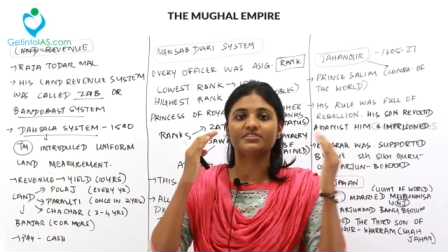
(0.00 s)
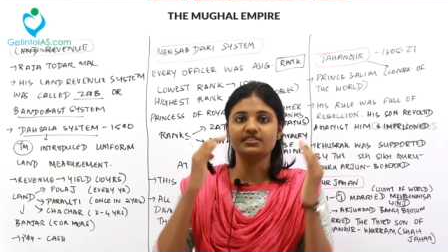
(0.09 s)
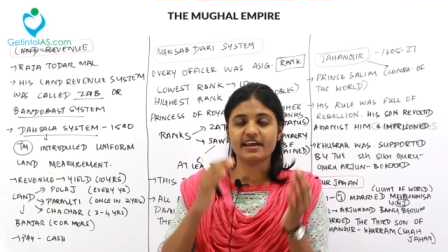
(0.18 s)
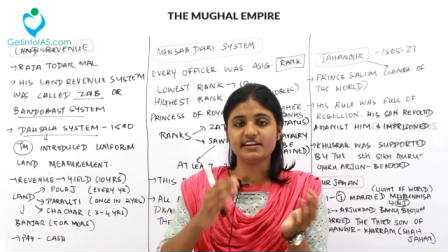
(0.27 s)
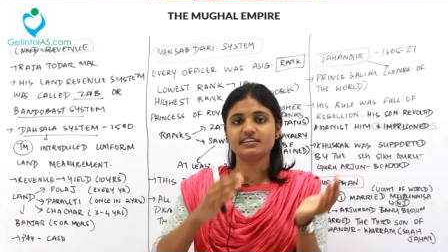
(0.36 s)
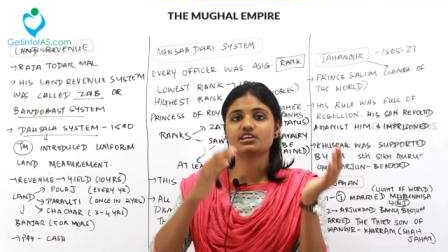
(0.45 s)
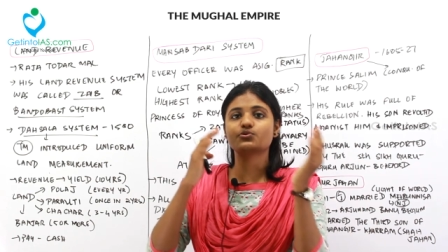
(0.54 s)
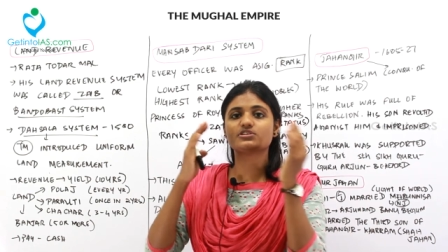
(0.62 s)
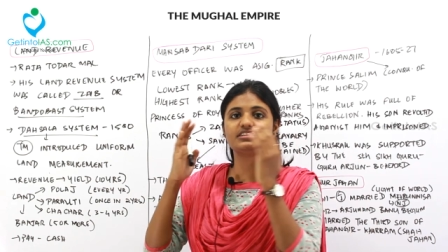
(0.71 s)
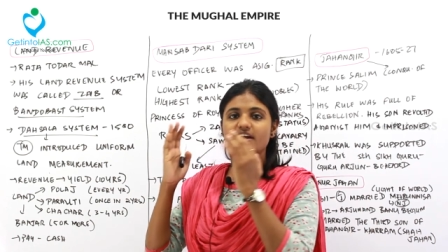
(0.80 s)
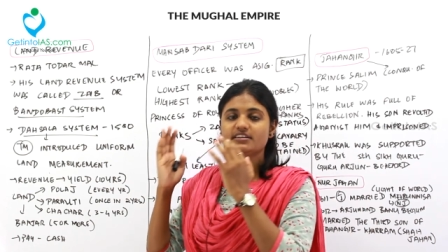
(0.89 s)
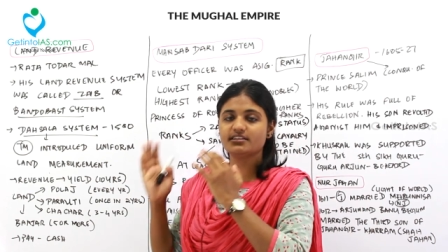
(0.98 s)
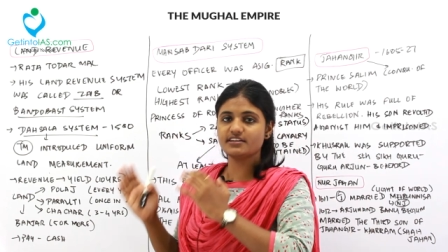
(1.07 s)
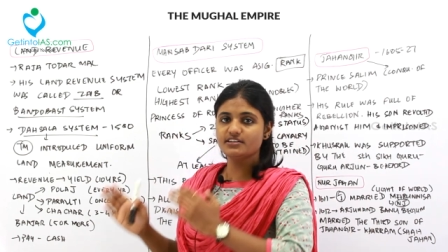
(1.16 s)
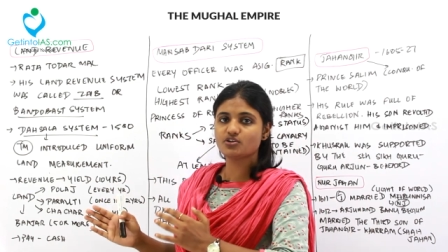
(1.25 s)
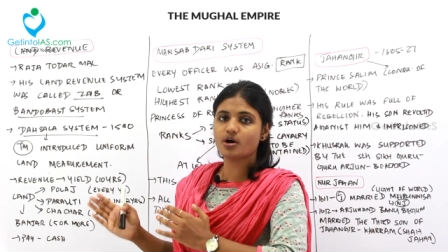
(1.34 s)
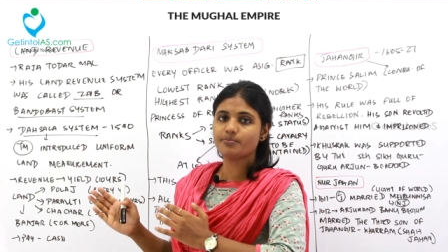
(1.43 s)
Then he was later
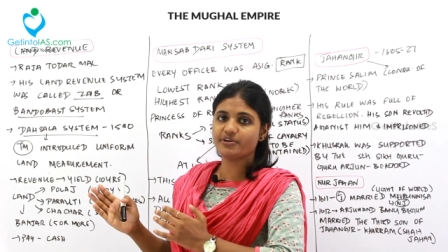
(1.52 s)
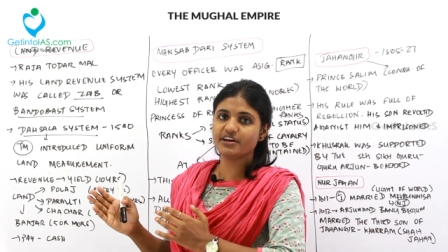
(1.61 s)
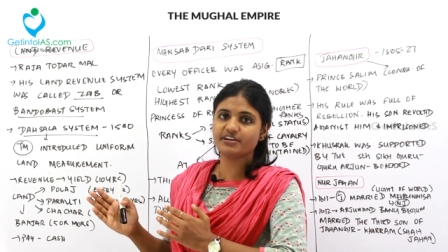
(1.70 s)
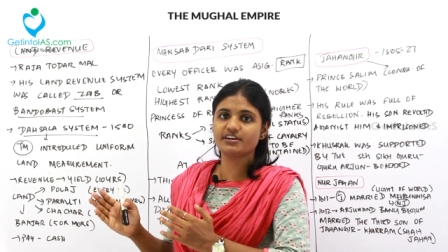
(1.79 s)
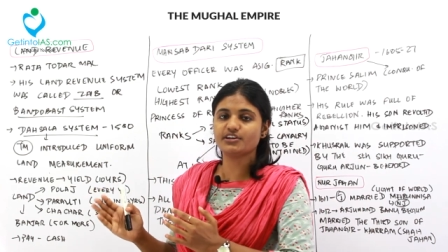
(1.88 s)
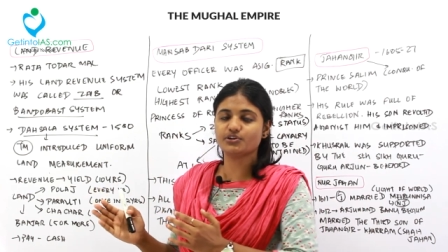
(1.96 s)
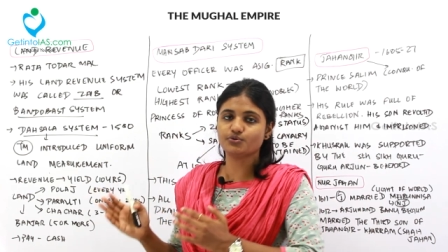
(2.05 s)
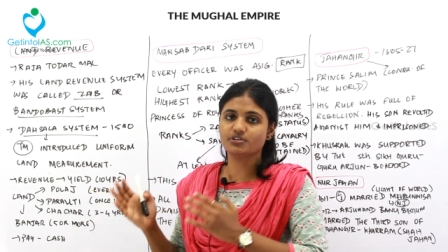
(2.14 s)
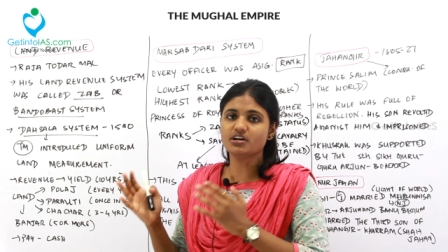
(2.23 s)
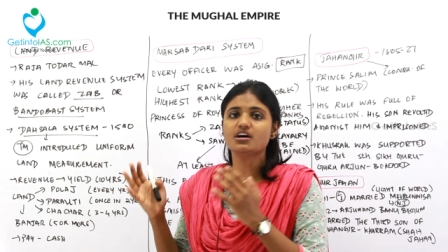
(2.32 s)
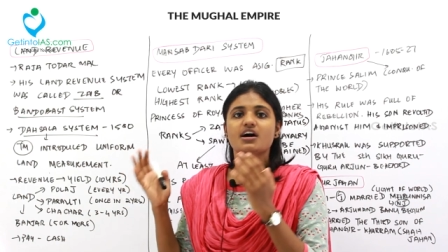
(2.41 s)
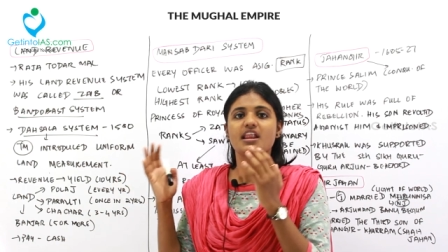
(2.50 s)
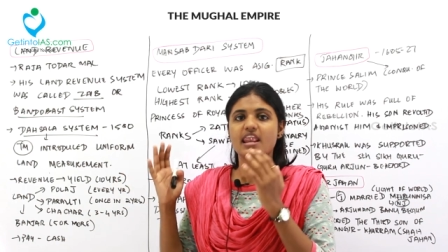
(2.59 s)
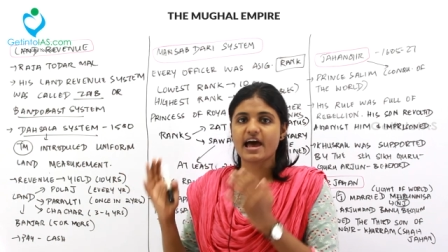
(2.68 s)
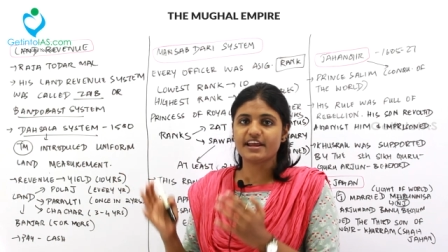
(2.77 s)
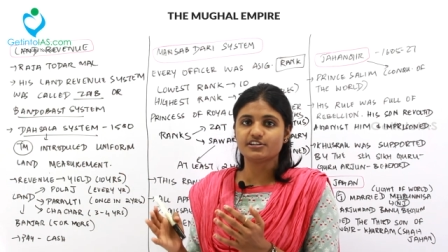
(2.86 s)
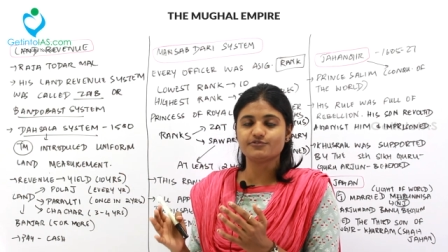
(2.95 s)
incorporated into the
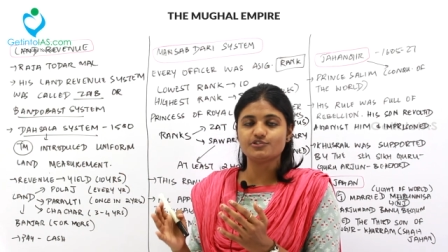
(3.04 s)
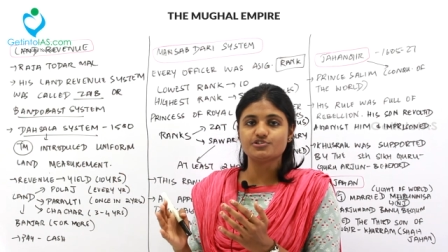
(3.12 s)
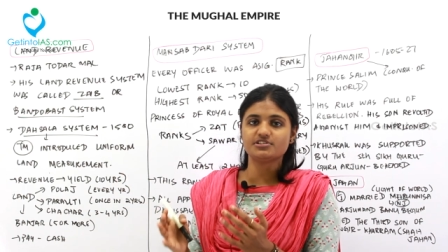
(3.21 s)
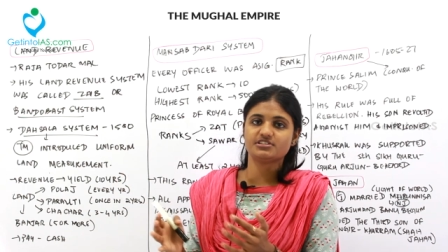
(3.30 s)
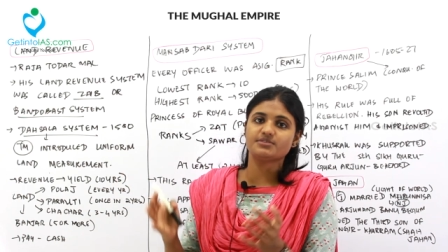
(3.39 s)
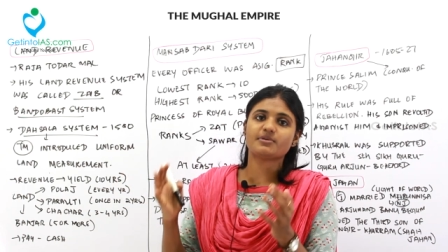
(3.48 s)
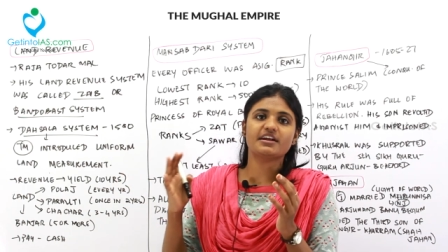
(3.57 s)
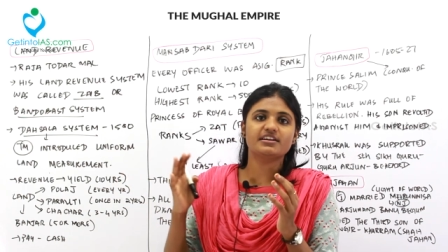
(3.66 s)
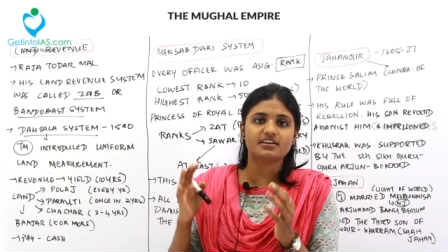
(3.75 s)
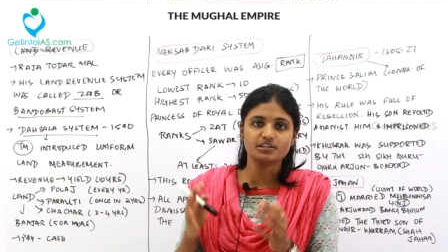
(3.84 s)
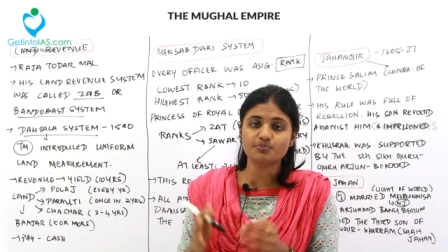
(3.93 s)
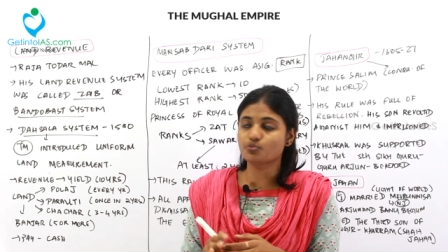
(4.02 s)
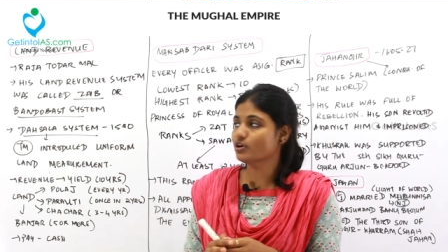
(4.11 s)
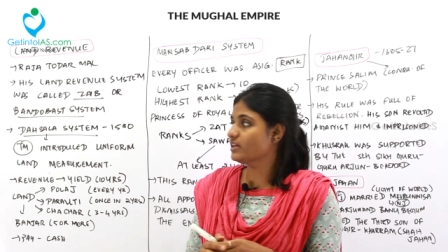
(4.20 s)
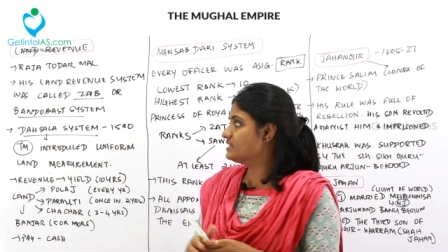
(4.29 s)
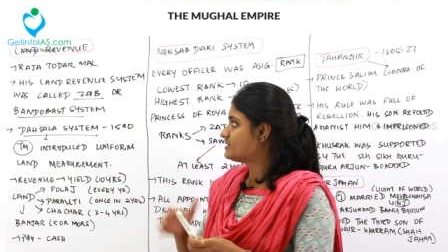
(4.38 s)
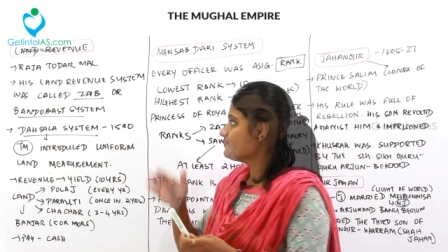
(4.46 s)
land revenue system under the
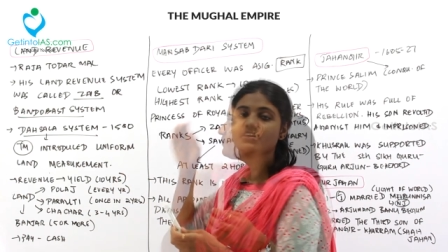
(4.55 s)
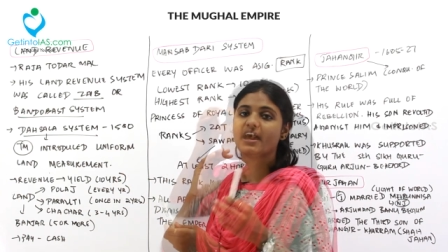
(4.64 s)
Mughals.